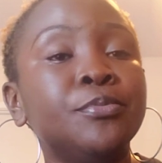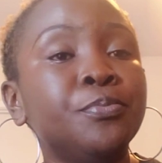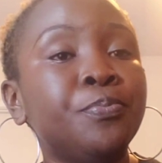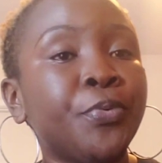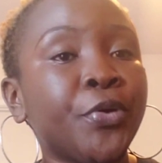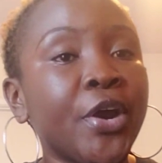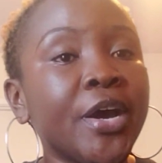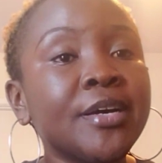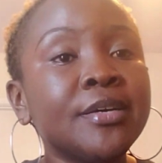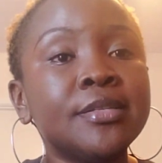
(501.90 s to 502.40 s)

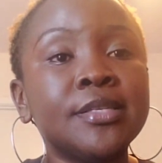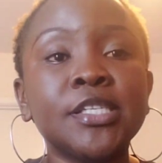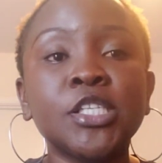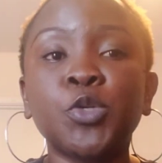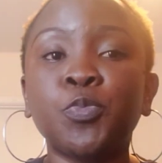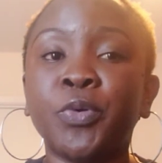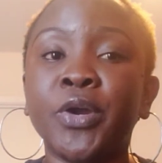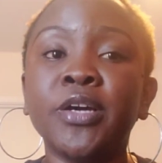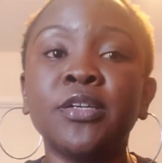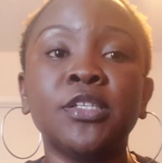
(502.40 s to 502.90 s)

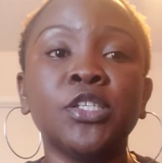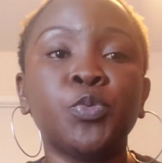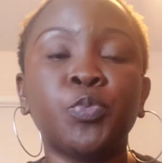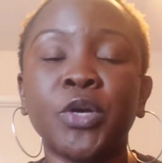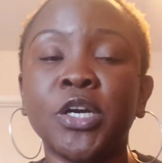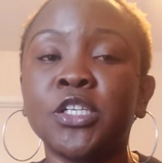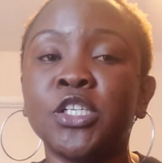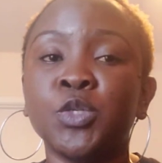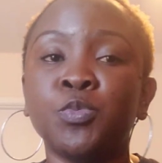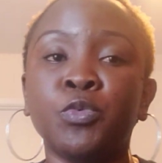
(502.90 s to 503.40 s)
practice
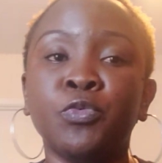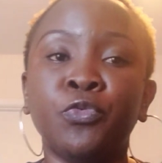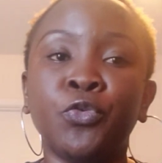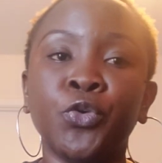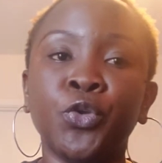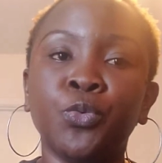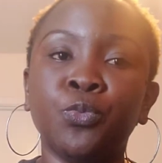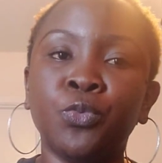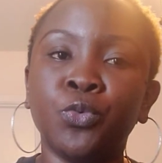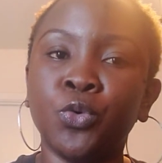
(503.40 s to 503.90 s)

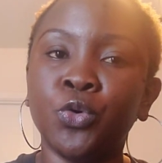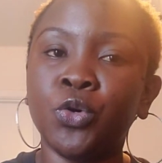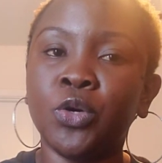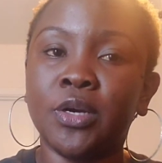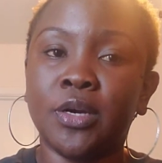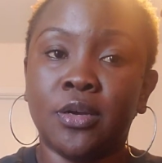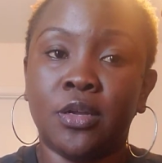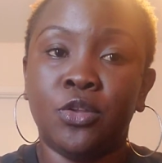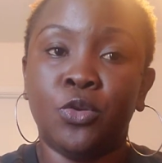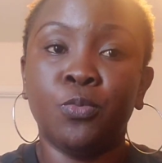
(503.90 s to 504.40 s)
before
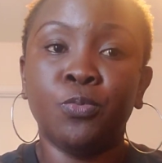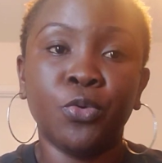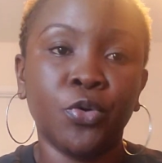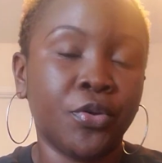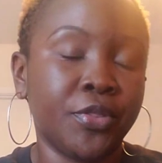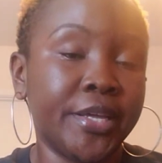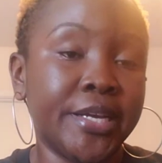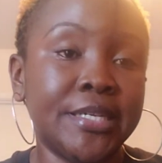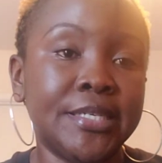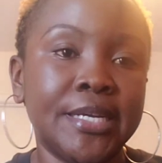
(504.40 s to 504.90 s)
you
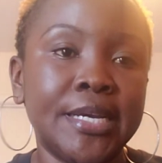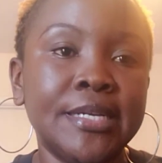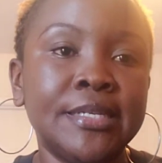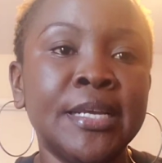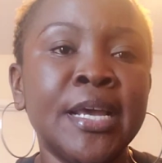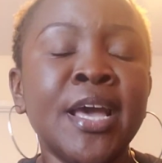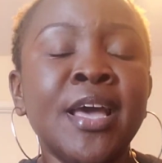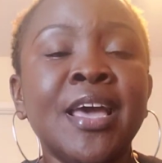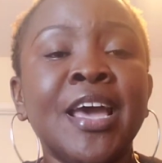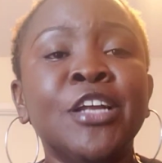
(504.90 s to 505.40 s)
book that date.
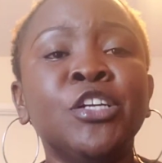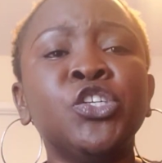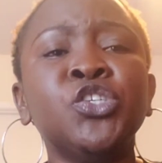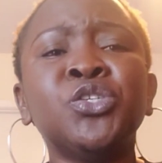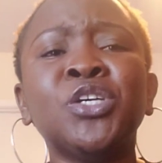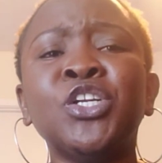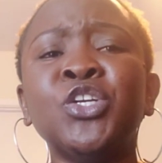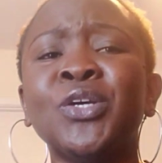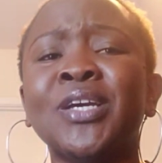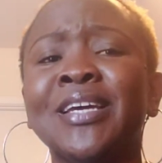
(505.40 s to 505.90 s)
And
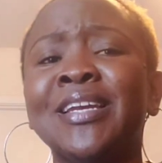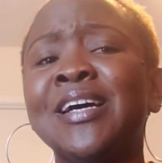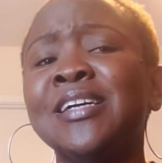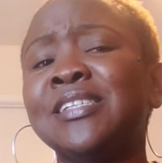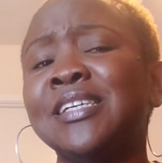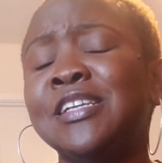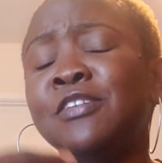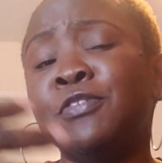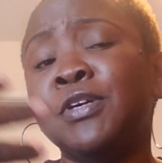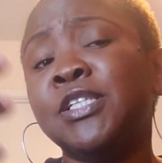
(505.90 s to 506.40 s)
usually you can
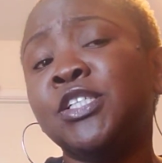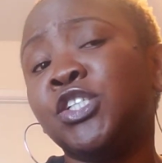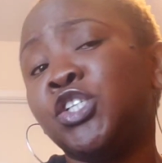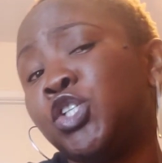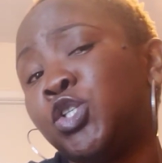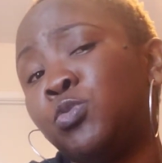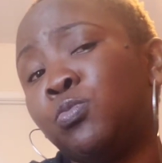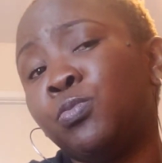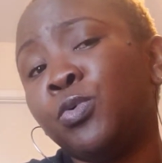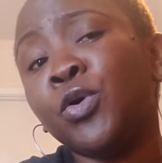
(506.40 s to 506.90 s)
actually even
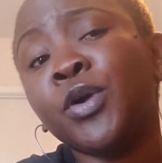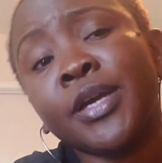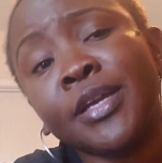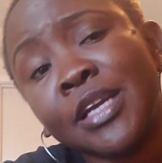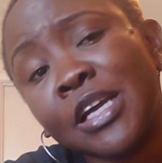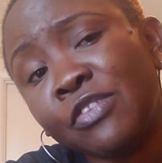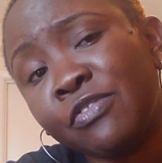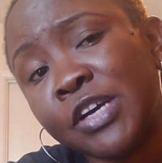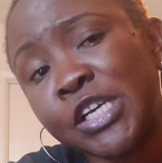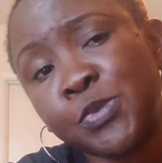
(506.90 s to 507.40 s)
just book in
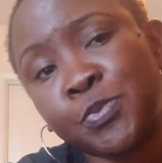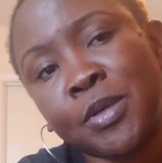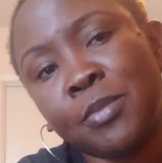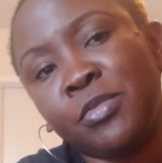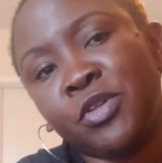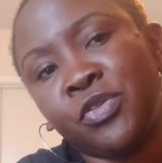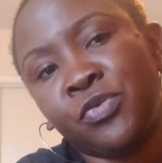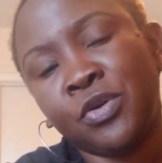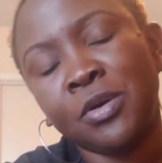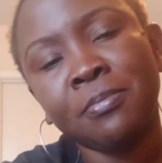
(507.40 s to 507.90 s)
advance,
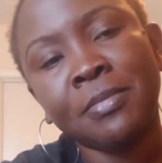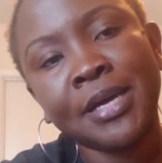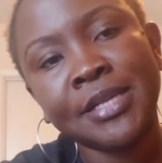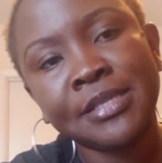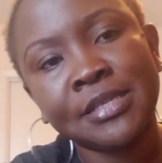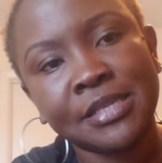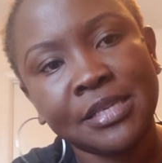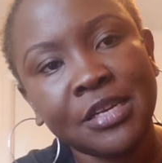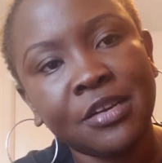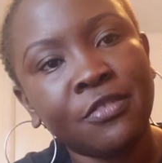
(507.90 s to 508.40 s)
probably 3
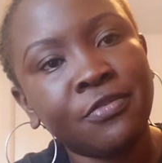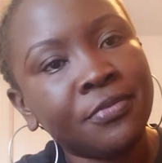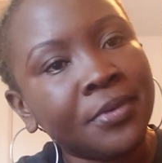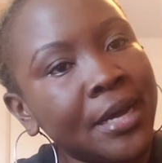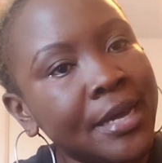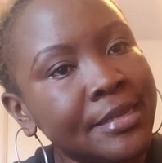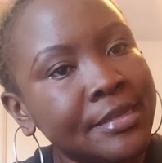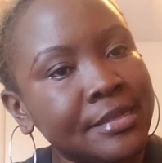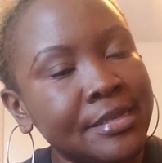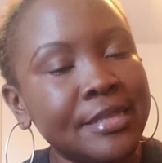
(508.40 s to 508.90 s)
months in
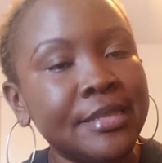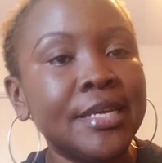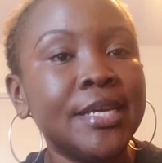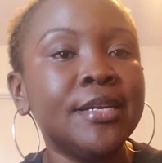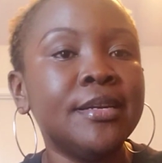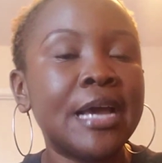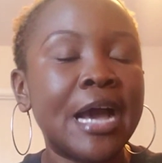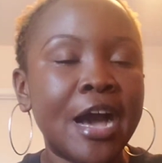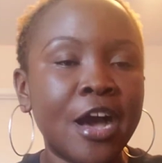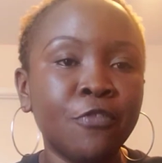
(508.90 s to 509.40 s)
advance, and
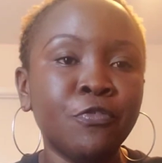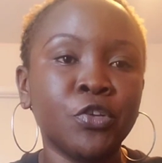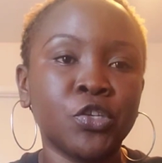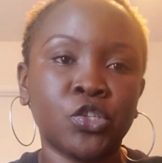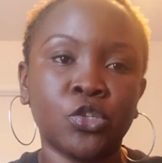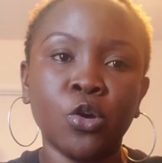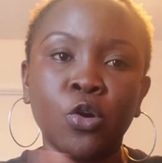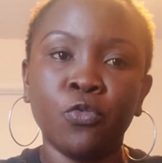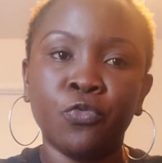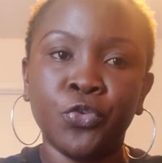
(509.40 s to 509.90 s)
then have
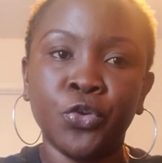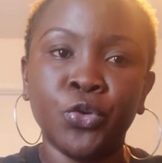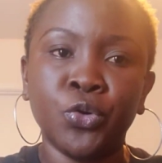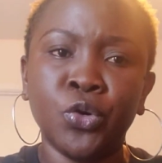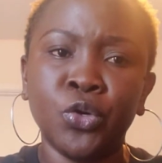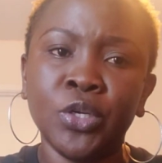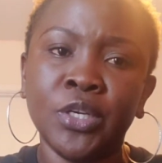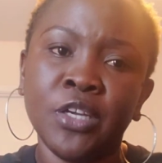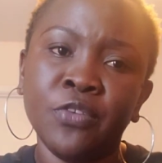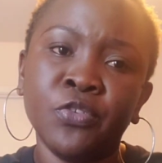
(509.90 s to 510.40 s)
yourself
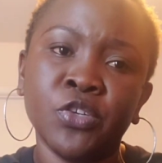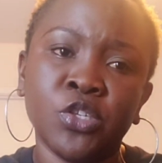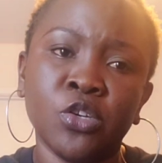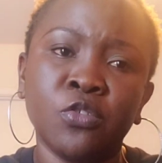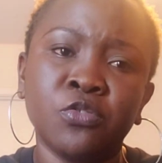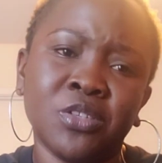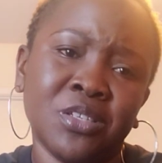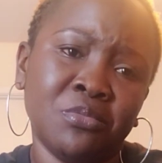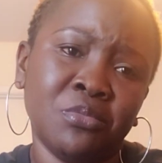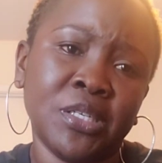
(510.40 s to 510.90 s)
give
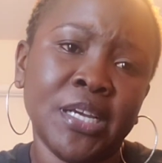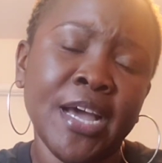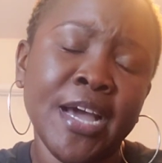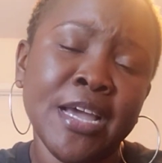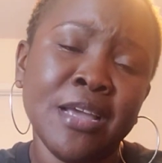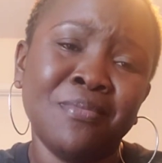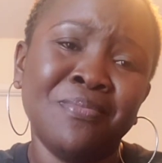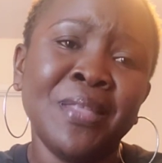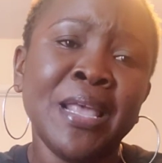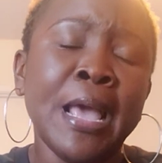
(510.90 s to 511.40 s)
yourself some
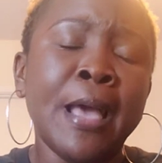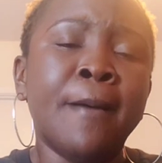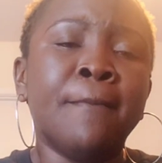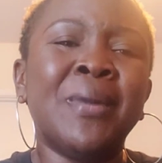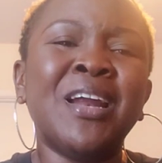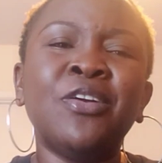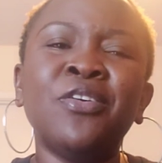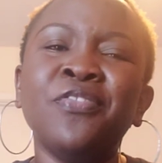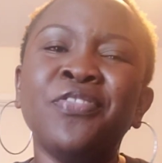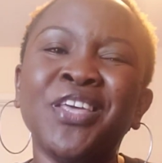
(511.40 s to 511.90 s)
time.
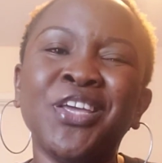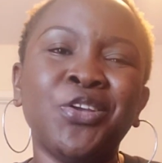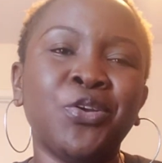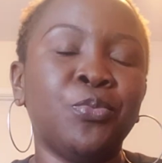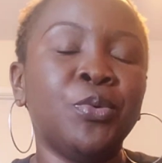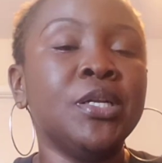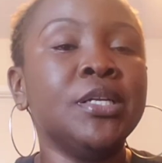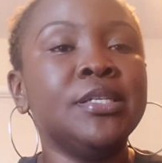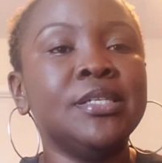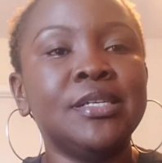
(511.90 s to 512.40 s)
But I don't think you
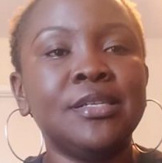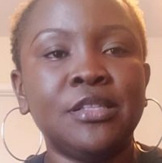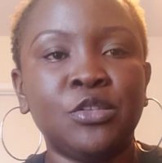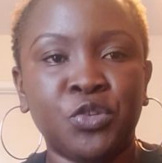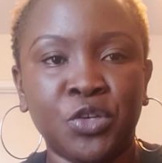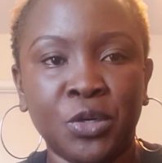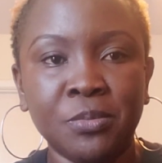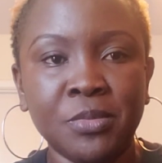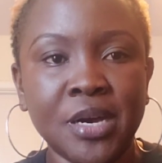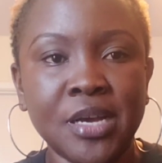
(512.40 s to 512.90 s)
really need
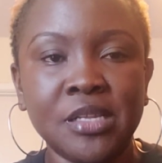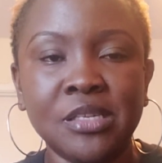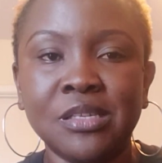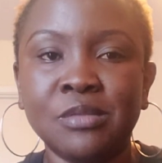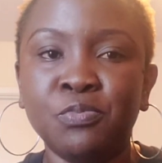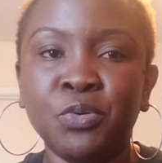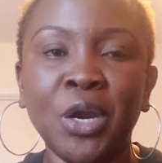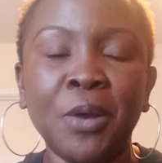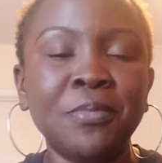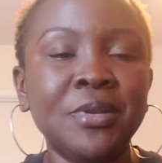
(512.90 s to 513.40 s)
3 months.
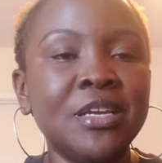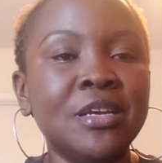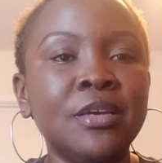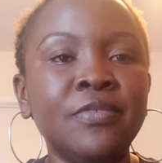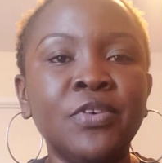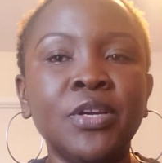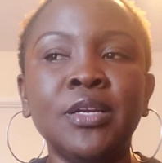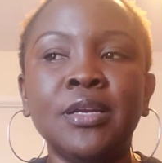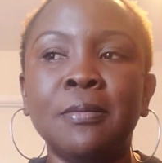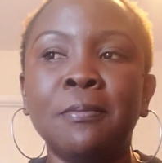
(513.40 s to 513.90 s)
Probably
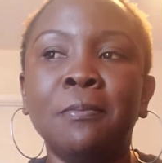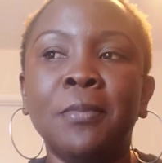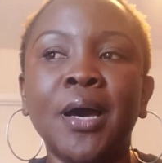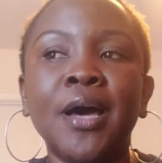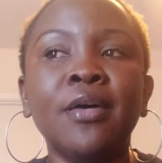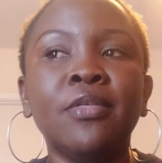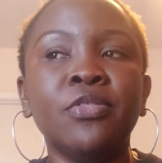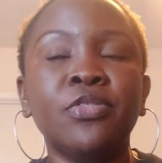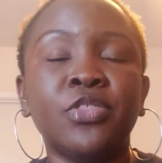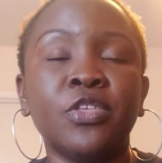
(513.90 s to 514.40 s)
even a
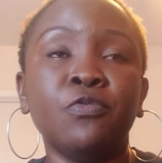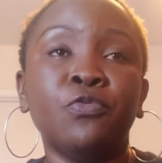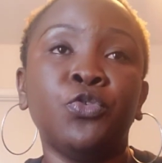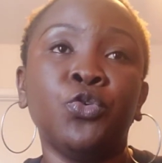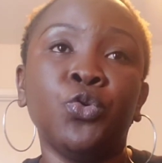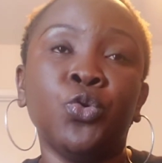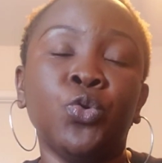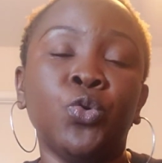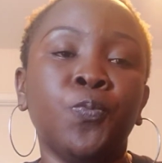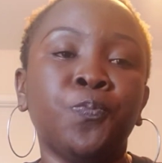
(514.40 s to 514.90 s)
month. If
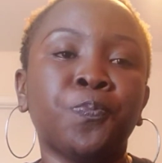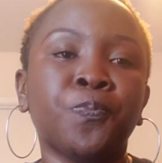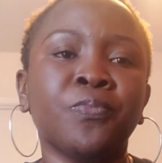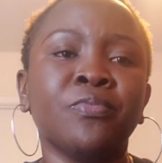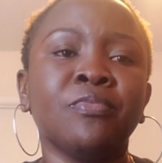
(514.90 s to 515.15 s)
you